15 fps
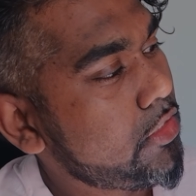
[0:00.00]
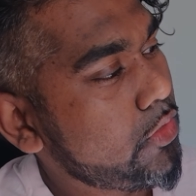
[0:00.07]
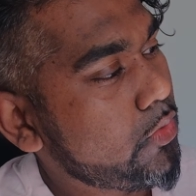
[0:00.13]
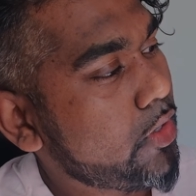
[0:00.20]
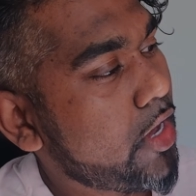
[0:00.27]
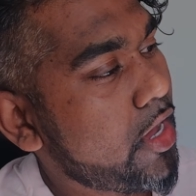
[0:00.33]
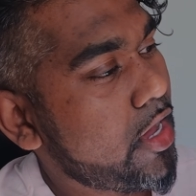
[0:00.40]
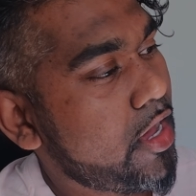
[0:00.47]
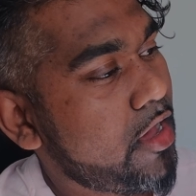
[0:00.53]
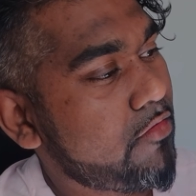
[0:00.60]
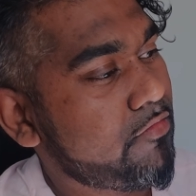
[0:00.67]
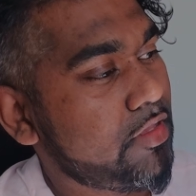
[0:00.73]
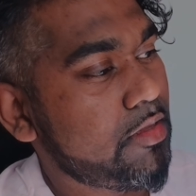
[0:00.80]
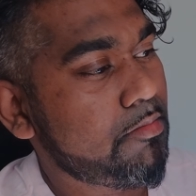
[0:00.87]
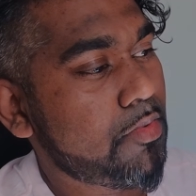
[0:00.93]
You
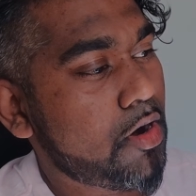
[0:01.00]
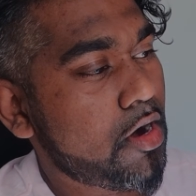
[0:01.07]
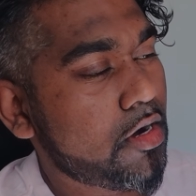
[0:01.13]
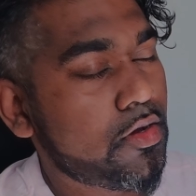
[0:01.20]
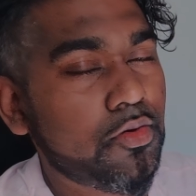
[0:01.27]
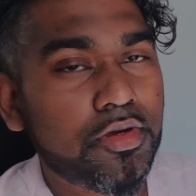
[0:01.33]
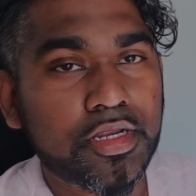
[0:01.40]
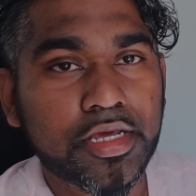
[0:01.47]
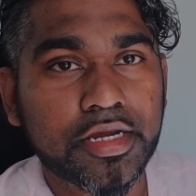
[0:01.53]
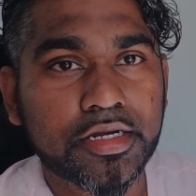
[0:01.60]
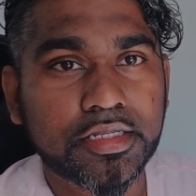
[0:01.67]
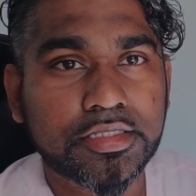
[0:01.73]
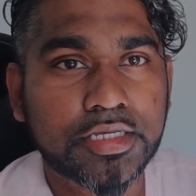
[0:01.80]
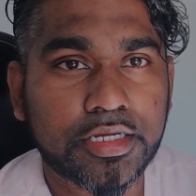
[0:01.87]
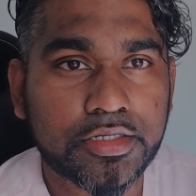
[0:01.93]
have a barcode here
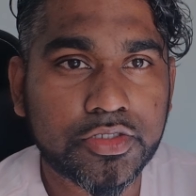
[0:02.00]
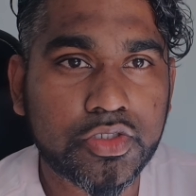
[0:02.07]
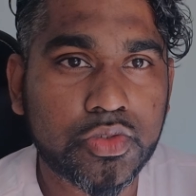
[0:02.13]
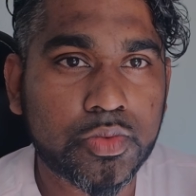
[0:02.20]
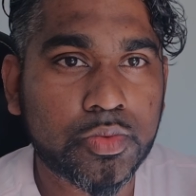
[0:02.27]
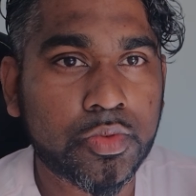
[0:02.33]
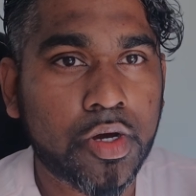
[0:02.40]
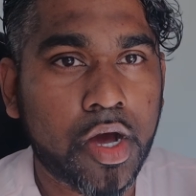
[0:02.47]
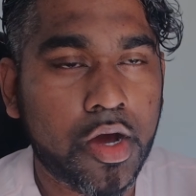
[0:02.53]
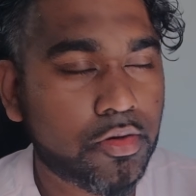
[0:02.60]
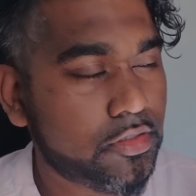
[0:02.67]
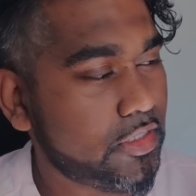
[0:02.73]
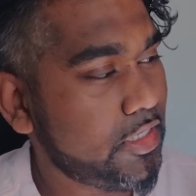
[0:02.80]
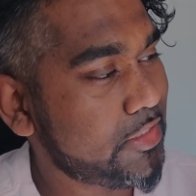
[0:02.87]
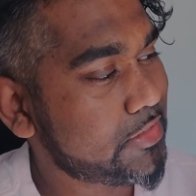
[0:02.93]
that tells you how
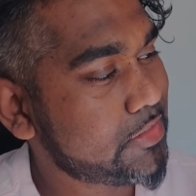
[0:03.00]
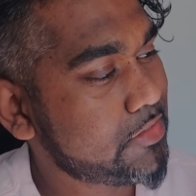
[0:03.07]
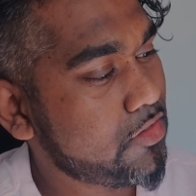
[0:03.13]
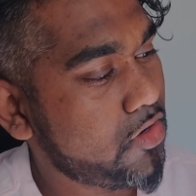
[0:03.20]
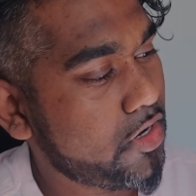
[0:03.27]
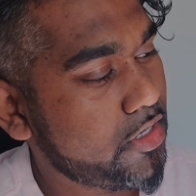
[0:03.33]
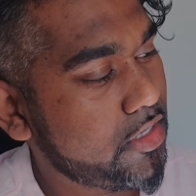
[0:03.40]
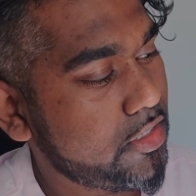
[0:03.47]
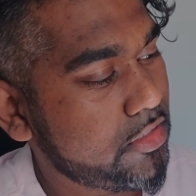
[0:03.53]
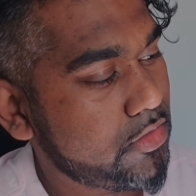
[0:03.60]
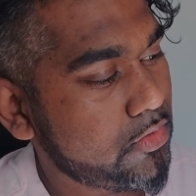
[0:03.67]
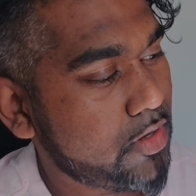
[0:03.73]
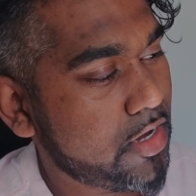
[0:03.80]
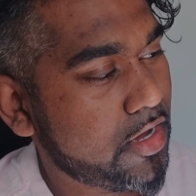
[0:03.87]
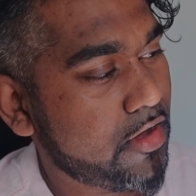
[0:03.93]
to get started.
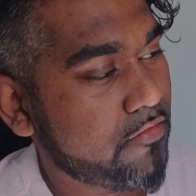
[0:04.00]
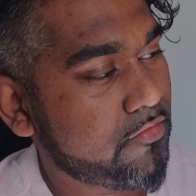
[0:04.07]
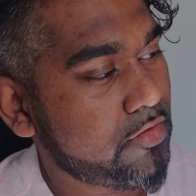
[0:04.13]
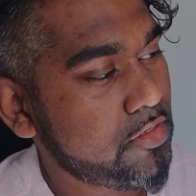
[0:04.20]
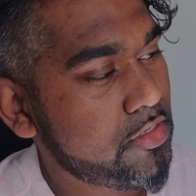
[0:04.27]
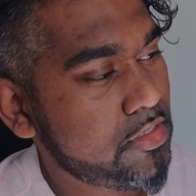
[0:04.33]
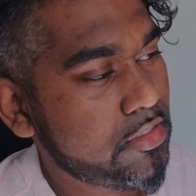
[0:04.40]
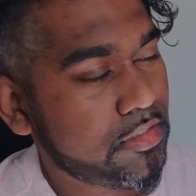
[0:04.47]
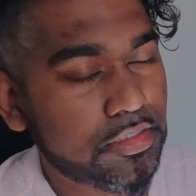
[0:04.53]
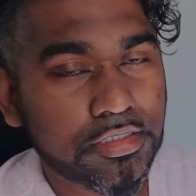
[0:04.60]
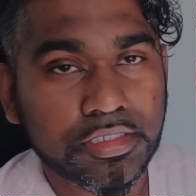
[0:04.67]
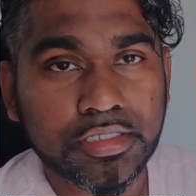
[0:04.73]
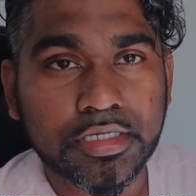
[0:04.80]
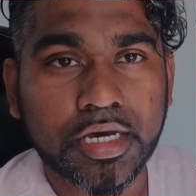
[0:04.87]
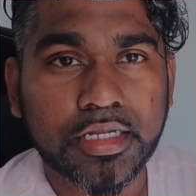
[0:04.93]
You have
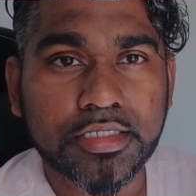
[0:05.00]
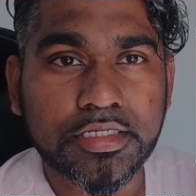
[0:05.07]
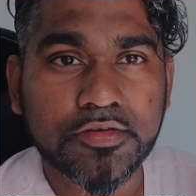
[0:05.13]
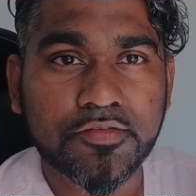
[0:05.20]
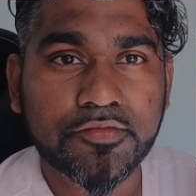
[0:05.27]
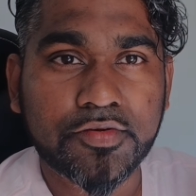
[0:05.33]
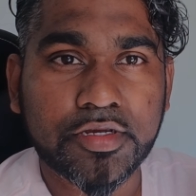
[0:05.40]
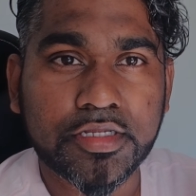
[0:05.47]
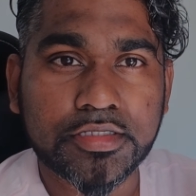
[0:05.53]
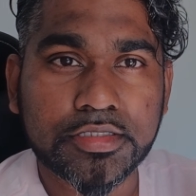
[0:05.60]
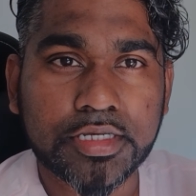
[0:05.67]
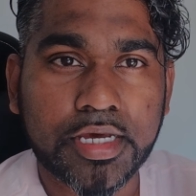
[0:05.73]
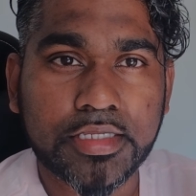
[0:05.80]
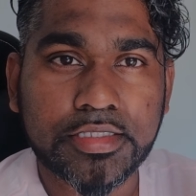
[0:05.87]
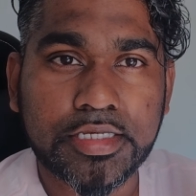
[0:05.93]
the
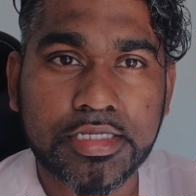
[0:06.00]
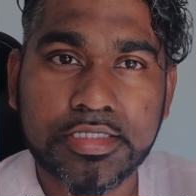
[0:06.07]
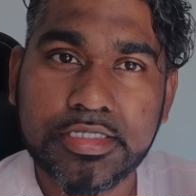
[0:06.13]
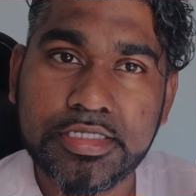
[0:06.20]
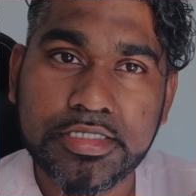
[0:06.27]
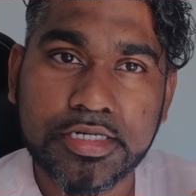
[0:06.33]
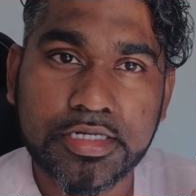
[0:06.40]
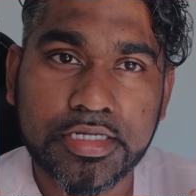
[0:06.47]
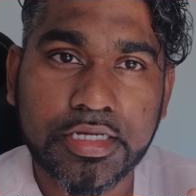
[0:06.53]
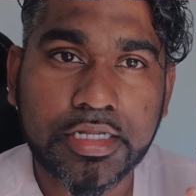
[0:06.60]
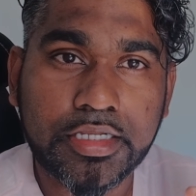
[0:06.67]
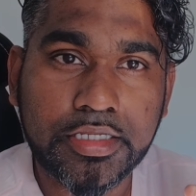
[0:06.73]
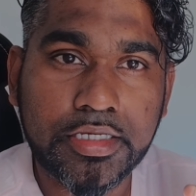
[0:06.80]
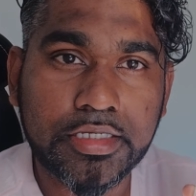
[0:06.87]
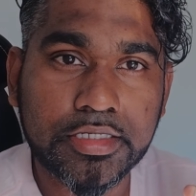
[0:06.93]
different, I think these are the
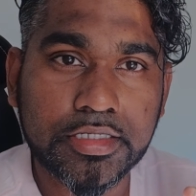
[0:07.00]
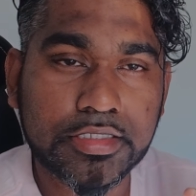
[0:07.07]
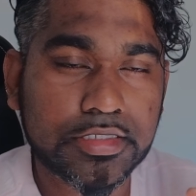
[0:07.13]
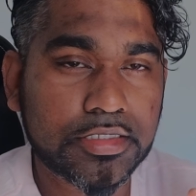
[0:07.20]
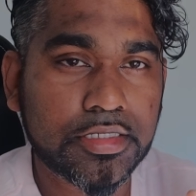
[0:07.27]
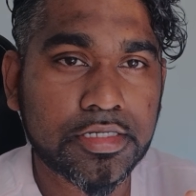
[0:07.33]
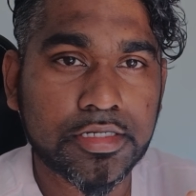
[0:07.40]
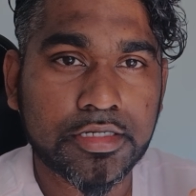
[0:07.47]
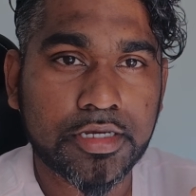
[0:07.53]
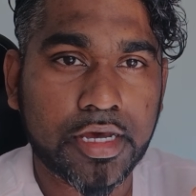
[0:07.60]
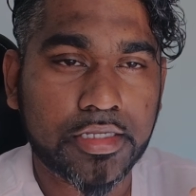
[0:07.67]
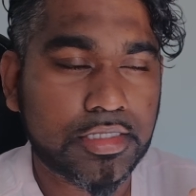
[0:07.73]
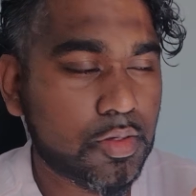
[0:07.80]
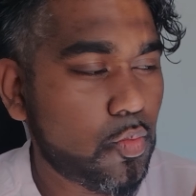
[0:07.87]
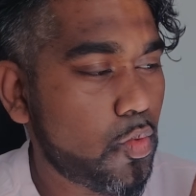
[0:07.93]
cleaners.
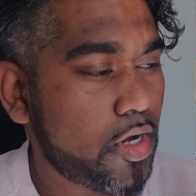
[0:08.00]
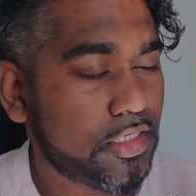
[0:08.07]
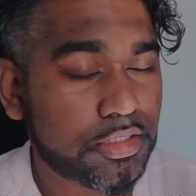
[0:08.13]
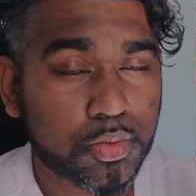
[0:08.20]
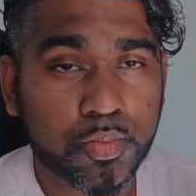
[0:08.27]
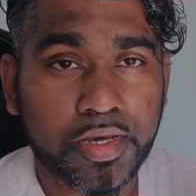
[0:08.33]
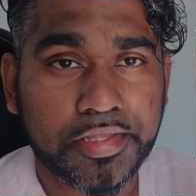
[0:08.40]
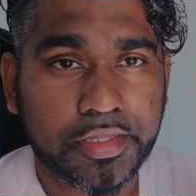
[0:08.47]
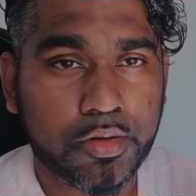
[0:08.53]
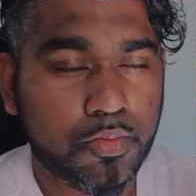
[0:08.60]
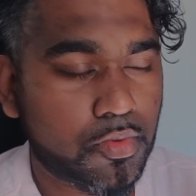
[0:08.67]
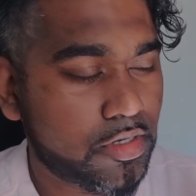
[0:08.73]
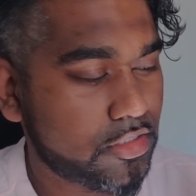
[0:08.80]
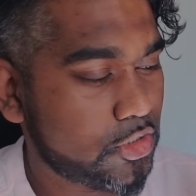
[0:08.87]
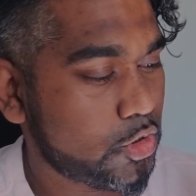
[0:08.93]
I think one is wet and
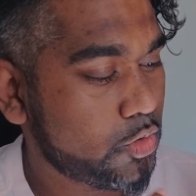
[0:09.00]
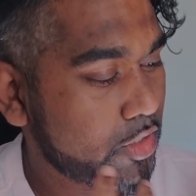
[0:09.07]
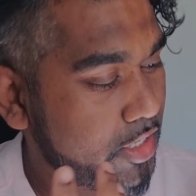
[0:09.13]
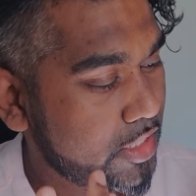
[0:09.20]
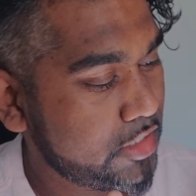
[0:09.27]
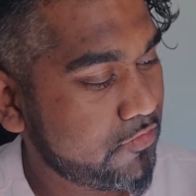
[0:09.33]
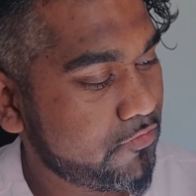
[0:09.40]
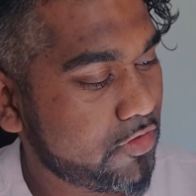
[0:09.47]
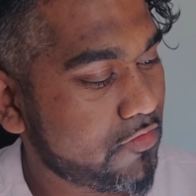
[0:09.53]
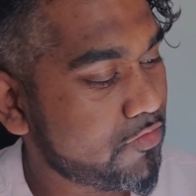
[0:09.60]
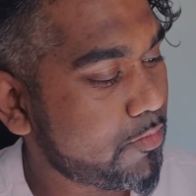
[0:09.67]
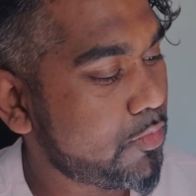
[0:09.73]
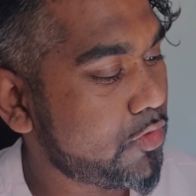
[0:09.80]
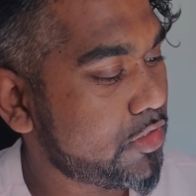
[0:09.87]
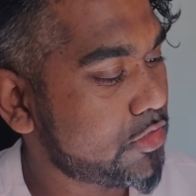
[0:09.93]
one is dry if you
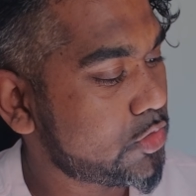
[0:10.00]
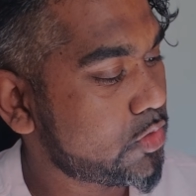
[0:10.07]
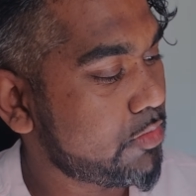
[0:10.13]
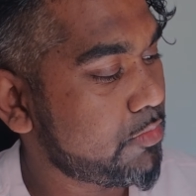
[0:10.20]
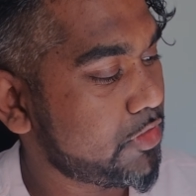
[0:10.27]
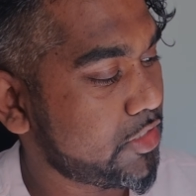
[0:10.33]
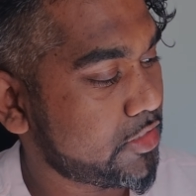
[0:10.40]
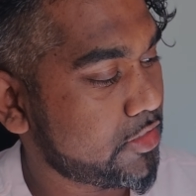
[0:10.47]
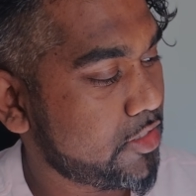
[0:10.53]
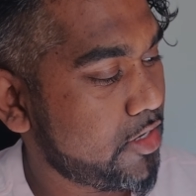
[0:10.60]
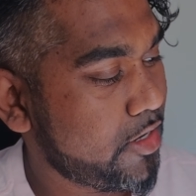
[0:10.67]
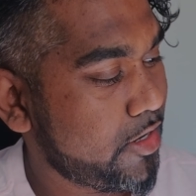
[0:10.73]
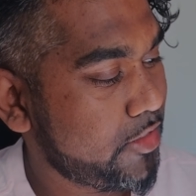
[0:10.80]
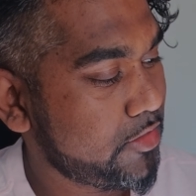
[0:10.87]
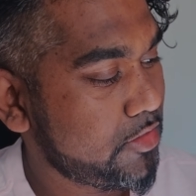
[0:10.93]
ever put a screen protector
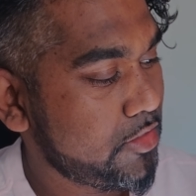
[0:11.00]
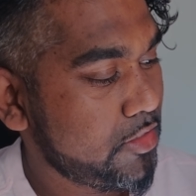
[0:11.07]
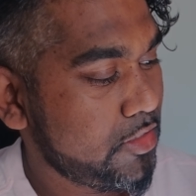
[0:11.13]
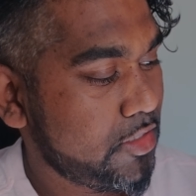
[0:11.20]
on.